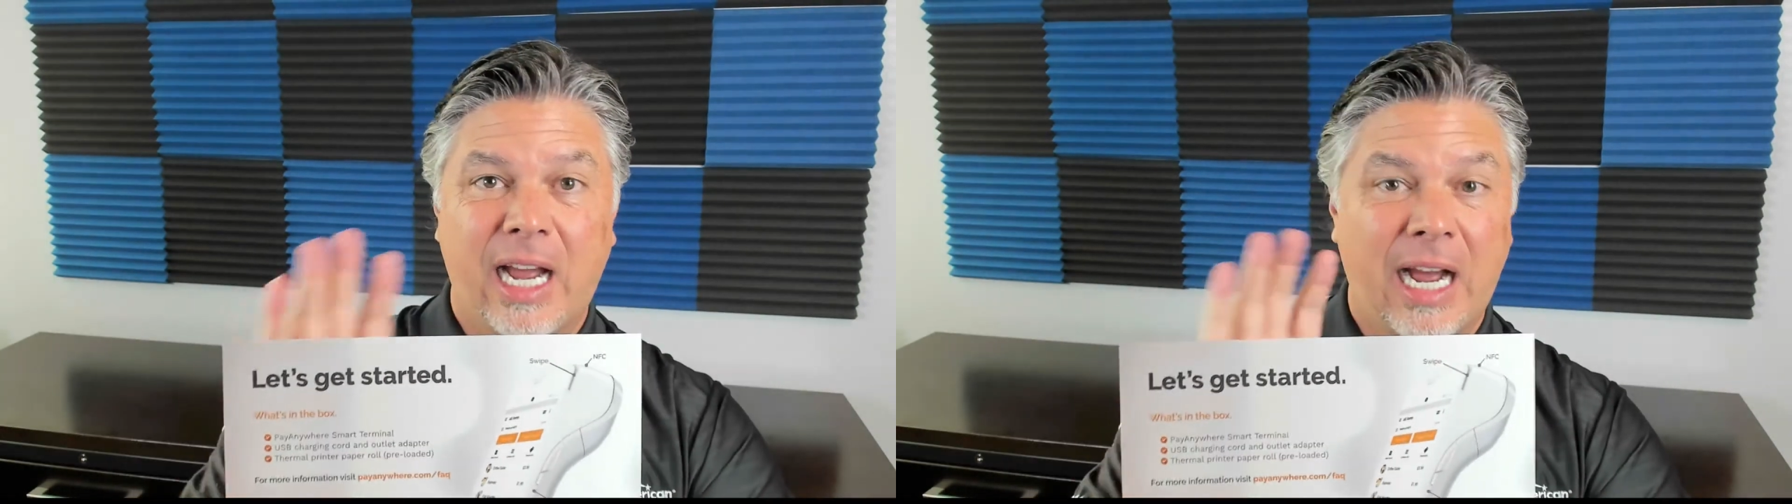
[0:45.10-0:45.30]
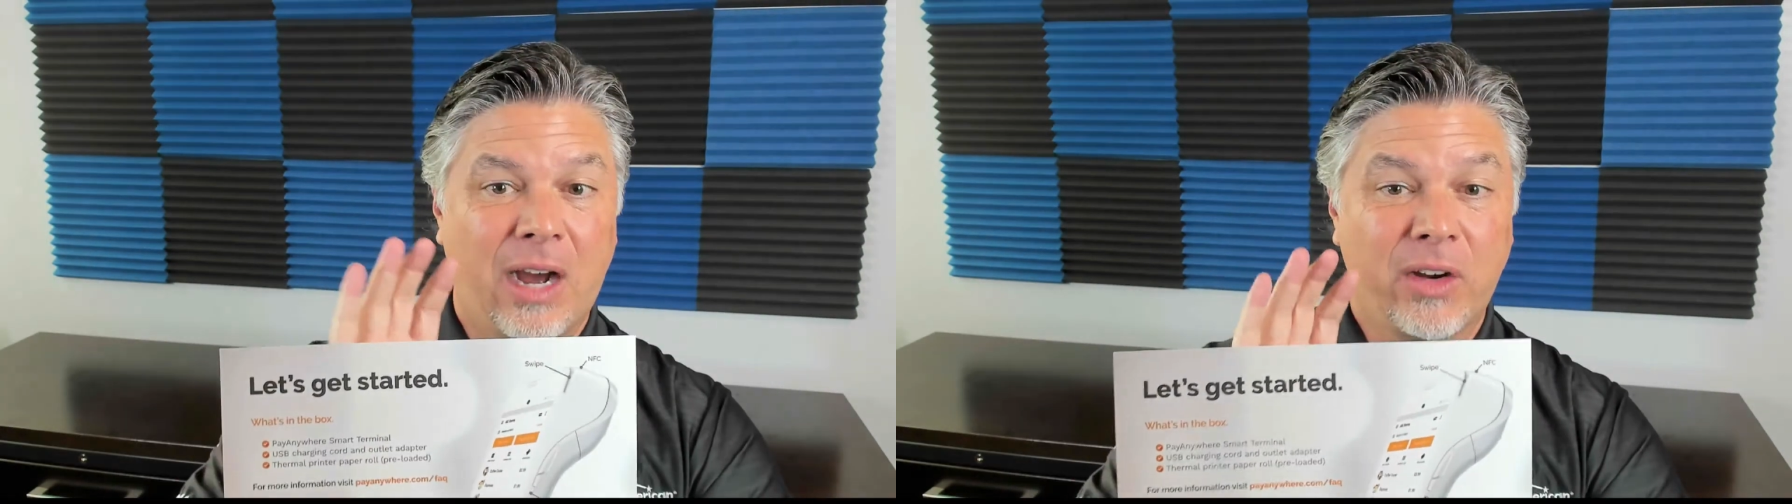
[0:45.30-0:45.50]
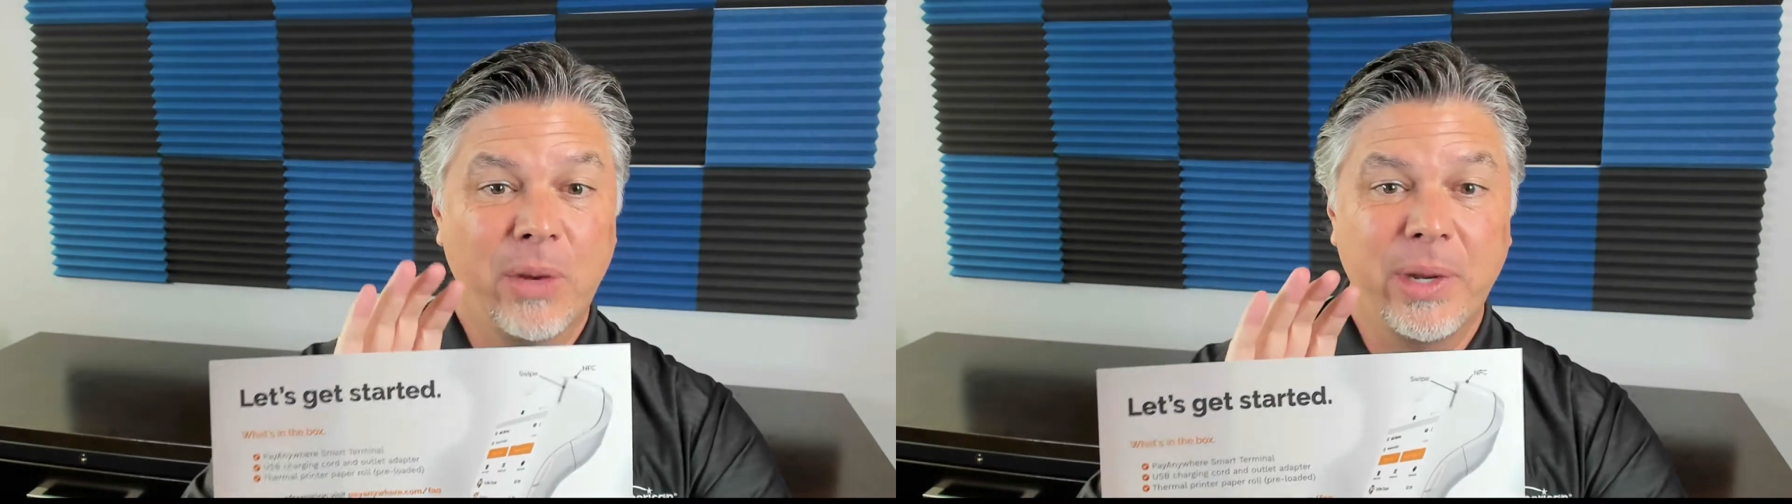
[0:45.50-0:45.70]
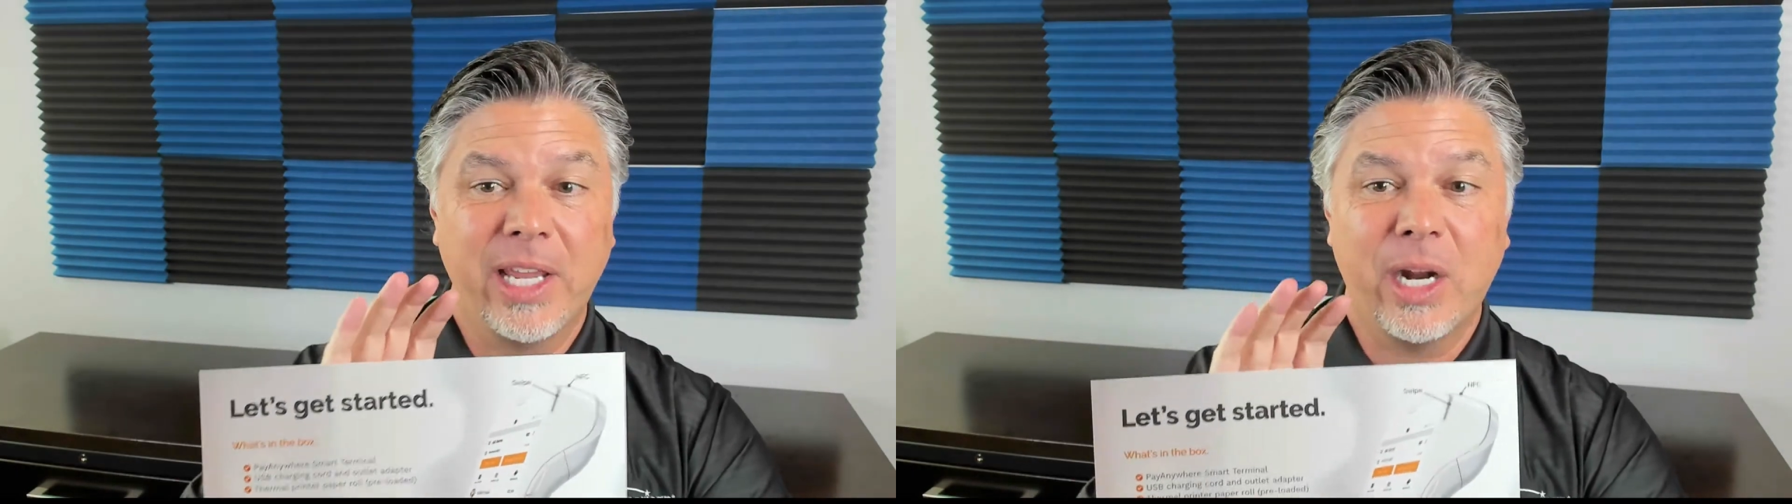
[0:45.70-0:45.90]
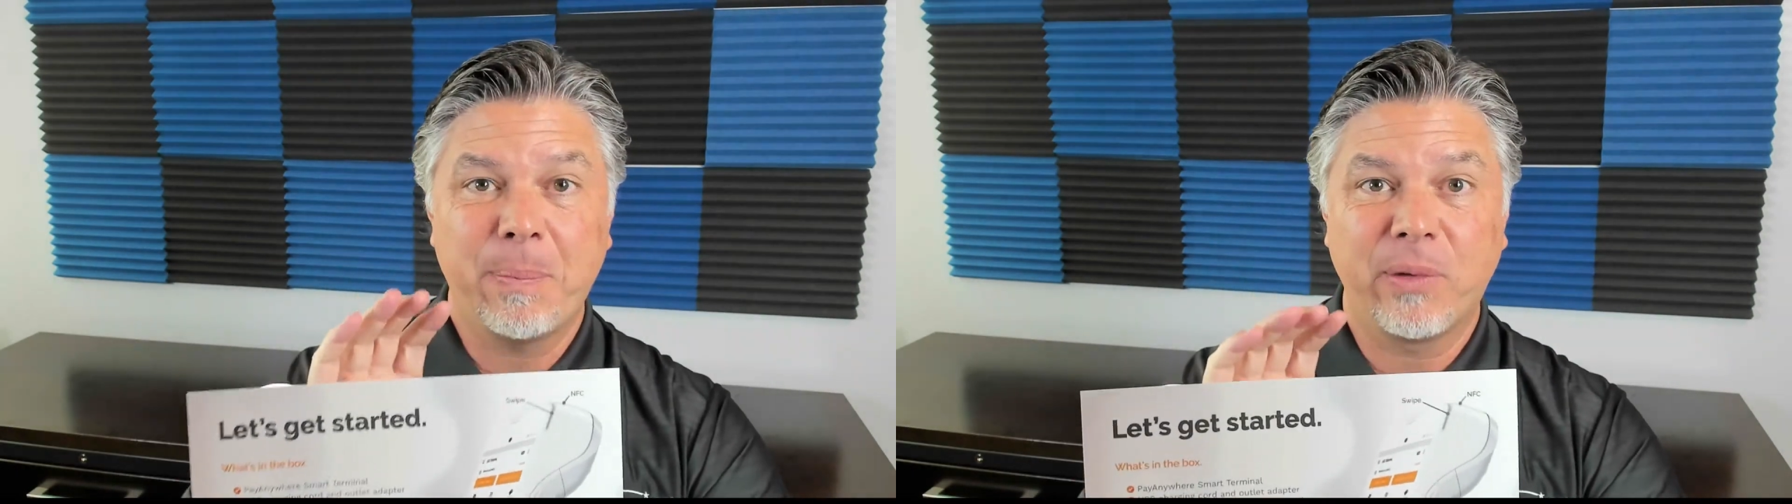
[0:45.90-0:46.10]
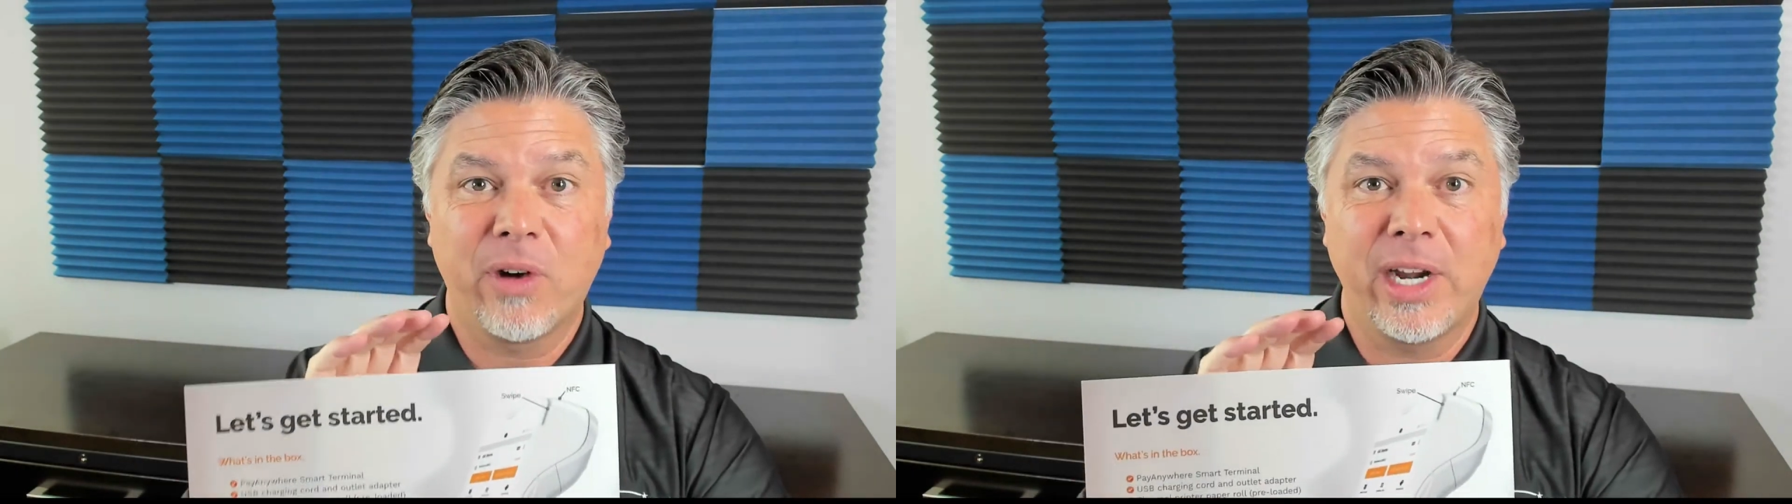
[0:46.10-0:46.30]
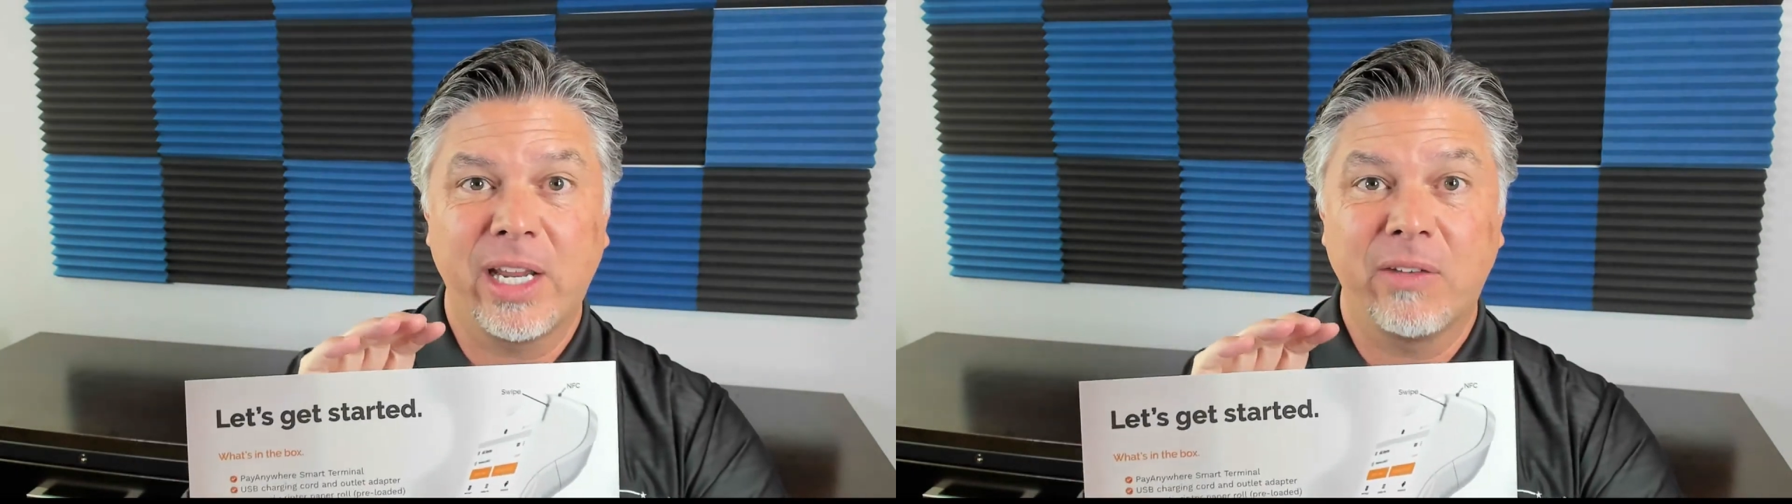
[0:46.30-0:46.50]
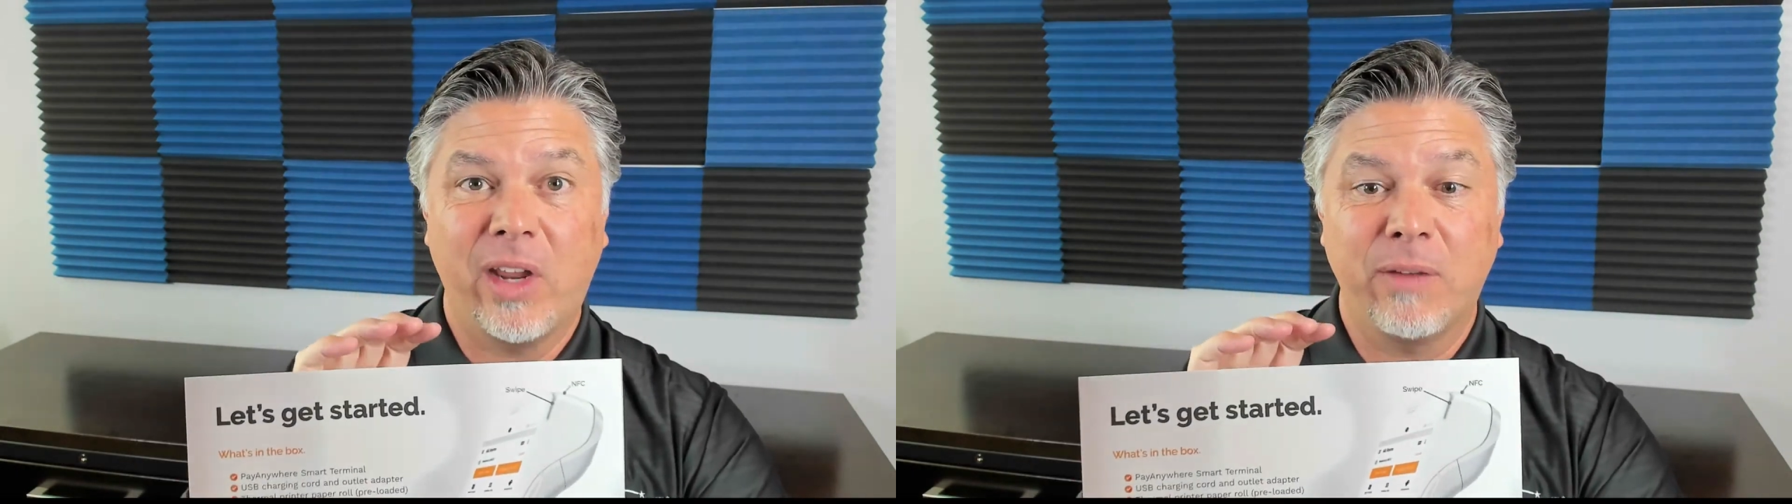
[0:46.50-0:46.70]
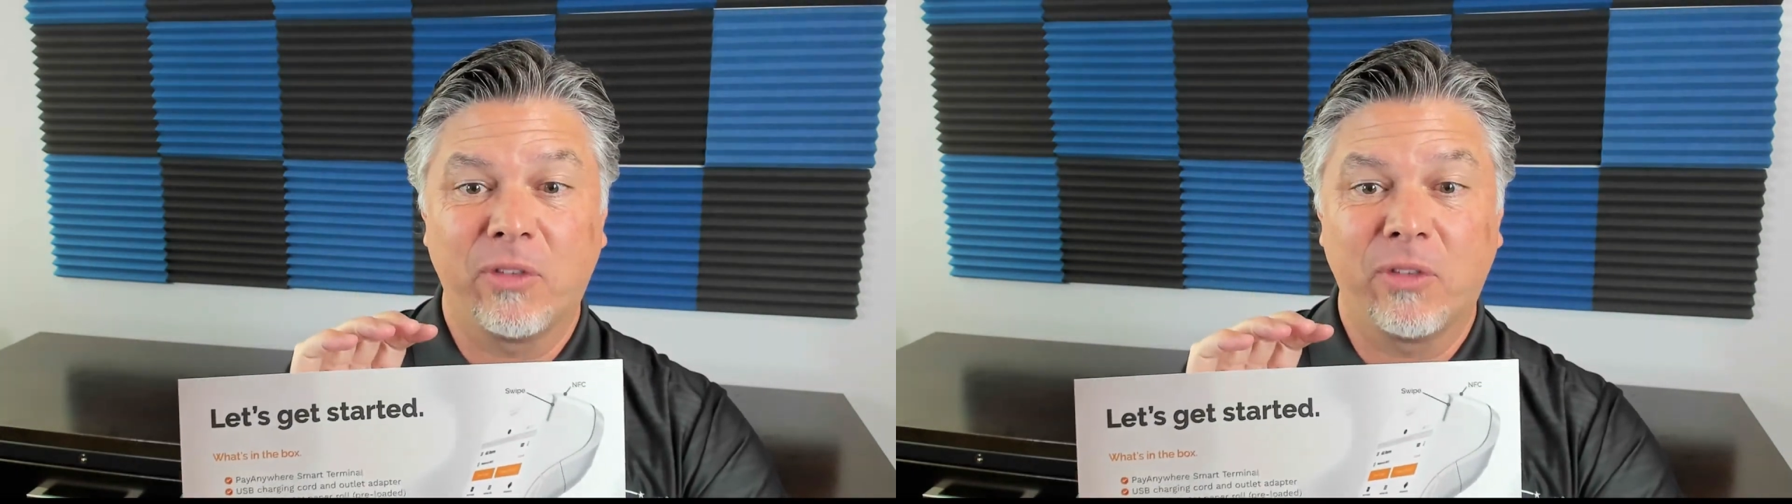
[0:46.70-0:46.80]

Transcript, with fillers: how can we get up and running and, and,